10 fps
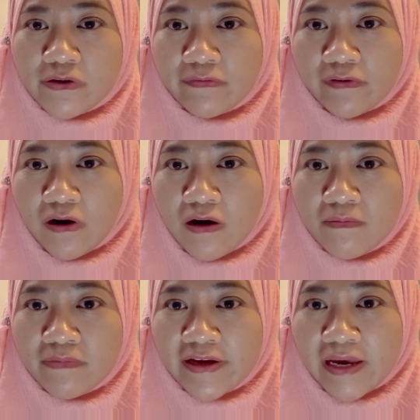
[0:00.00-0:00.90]
from
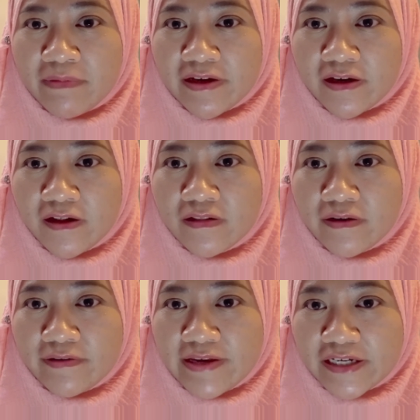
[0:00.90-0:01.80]
chemical
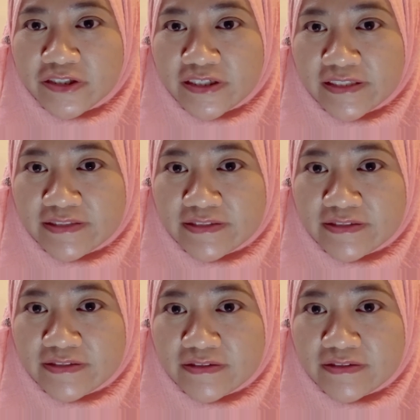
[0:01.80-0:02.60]
reactions.